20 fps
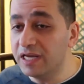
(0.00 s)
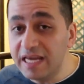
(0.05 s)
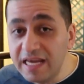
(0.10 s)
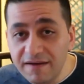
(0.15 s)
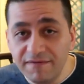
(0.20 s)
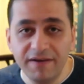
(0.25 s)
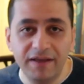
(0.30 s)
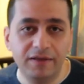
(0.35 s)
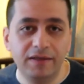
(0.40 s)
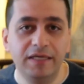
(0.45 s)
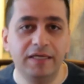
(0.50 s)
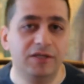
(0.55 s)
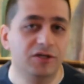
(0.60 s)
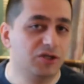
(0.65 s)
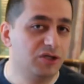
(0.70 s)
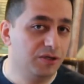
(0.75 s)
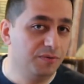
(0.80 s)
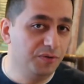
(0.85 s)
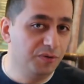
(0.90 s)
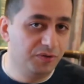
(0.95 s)
evenly
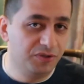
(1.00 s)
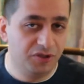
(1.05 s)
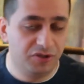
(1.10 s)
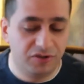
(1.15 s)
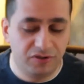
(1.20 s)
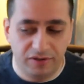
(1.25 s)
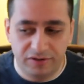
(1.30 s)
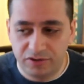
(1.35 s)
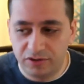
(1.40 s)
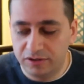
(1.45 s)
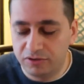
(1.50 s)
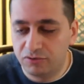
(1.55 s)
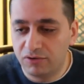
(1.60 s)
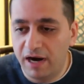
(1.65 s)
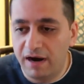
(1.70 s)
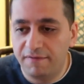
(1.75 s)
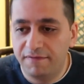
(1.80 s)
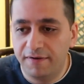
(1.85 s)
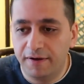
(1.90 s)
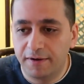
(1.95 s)
distribute the
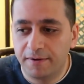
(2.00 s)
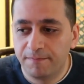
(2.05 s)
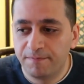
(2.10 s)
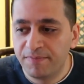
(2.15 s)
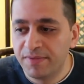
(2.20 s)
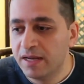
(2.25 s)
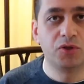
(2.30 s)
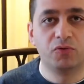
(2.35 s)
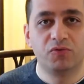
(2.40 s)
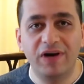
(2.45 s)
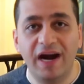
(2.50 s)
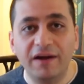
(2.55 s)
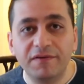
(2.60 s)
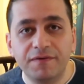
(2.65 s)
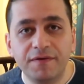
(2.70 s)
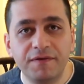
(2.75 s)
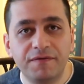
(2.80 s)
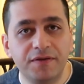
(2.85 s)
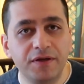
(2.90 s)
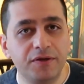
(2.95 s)
traffic. So
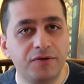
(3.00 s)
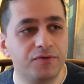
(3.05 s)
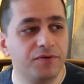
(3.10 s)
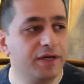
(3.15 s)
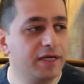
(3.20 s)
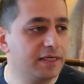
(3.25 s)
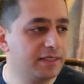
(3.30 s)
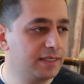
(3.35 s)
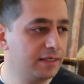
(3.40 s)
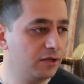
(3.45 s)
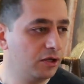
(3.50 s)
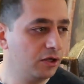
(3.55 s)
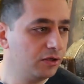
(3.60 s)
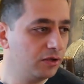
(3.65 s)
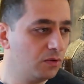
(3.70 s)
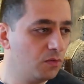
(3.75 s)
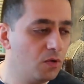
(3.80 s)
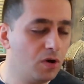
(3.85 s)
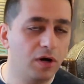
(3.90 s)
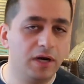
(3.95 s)
Route 53 is
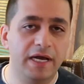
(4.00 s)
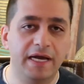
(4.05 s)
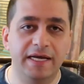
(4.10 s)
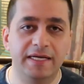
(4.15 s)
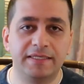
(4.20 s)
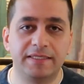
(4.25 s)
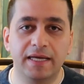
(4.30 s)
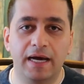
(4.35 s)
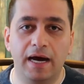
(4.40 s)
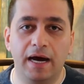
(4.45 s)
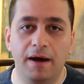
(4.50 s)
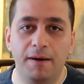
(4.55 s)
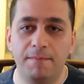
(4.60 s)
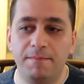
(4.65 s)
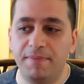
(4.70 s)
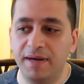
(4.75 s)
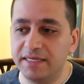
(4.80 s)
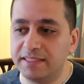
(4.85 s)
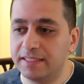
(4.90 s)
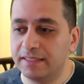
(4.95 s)
another one. Is
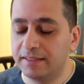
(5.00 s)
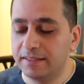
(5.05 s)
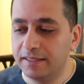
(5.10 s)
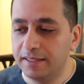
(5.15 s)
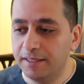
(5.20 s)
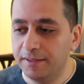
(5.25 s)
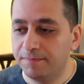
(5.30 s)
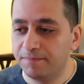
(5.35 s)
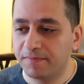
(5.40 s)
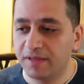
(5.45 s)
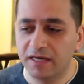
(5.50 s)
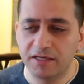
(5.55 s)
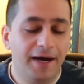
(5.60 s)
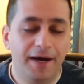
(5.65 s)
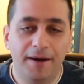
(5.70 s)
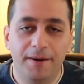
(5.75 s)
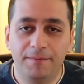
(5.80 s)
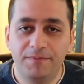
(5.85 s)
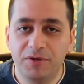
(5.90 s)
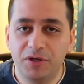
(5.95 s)
basically
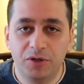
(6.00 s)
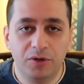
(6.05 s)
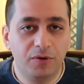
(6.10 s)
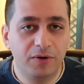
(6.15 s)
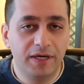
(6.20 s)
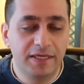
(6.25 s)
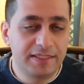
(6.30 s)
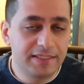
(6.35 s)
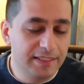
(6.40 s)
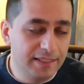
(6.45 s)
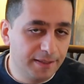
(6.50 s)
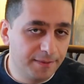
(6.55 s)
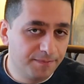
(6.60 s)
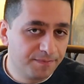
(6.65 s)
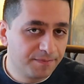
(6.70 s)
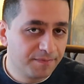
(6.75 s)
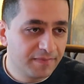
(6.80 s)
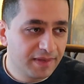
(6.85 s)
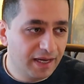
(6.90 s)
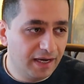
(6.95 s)
it's a
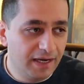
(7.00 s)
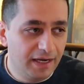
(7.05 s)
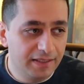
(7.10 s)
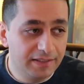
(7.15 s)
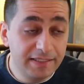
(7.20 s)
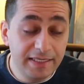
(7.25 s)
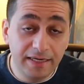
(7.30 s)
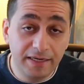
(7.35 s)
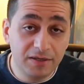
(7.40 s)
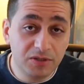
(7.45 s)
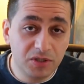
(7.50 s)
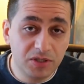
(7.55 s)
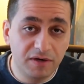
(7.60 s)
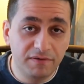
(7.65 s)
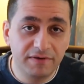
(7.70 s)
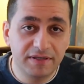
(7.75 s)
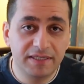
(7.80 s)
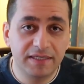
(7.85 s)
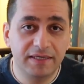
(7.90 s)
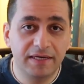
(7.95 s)
DNS
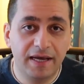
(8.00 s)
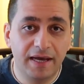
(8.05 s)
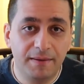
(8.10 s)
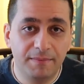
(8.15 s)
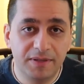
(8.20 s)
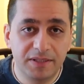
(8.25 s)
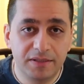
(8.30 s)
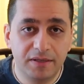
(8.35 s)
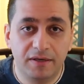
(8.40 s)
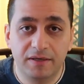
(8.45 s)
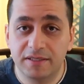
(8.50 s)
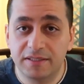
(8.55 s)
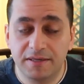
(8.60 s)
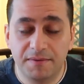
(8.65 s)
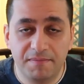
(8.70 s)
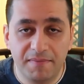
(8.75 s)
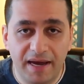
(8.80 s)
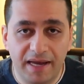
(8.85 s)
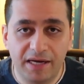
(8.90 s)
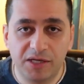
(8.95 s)
service in Amazon. It's
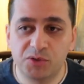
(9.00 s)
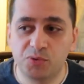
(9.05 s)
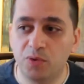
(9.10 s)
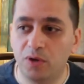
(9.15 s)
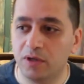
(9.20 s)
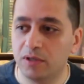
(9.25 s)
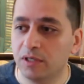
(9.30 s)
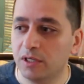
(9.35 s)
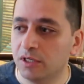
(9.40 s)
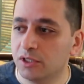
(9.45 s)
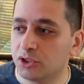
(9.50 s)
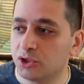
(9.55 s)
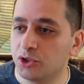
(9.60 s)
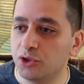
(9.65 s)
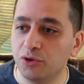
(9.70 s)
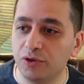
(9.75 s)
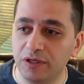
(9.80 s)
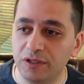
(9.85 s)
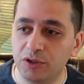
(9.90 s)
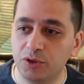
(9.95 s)
a managed one, so
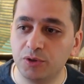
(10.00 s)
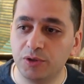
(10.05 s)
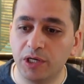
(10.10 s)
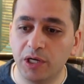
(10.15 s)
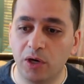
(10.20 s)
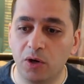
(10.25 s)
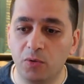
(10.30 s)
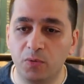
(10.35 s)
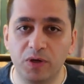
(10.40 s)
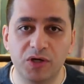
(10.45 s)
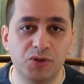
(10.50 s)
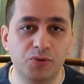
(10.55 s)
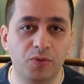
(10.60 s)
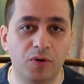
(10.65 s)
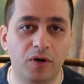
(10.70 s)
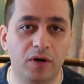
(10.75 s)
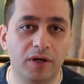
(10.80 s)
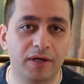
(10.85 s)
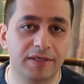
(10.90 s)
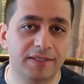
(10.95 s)
you need to know which
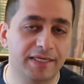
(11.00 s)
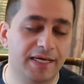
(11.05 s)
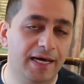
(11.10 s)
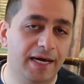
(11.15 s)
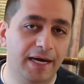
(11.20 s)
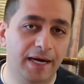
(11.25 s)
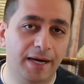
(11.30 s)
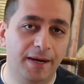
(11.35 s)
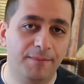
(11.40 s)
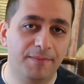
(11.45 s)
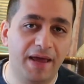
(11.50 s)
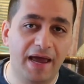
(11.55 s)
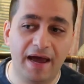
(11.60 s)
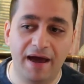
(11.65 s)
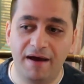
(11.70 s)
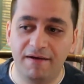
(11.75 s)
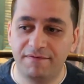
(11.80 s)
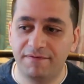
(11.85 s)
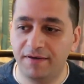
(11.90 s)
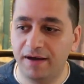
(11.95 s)
ones
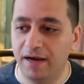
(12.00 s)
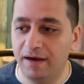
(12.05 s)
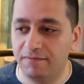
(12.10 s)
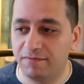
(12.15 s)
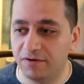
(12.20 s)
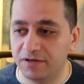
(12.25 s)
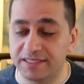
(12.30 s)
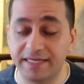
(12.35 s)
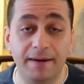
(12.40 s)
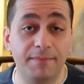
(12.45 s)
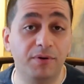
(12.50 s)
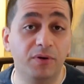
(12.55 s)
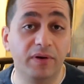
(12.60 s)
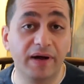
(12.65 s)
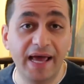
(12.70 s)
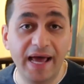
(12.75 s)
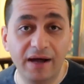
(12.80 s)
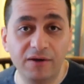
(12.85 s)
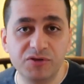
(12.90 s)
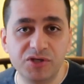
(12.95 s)
have, for
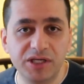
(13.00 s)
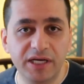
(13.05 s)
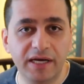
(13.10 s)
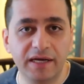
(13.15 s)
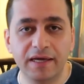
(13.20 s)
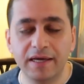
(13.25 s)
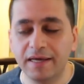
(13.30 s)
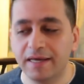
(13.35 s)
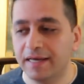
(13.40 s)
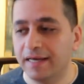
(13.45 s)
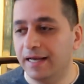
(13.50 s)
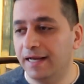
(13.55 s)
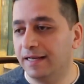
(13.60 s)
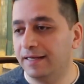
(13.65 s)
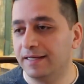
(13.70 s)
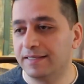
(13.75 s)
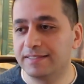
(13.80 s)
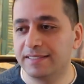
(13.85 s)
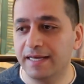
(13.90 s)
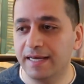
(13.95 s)
example, health check.
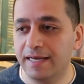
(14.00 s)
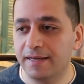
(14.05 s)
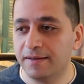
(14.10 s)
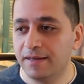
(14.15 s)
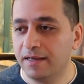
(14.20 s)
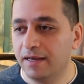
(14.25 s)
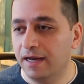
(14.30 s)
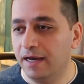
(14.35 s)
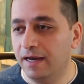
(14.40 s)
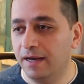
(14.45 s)
Let's say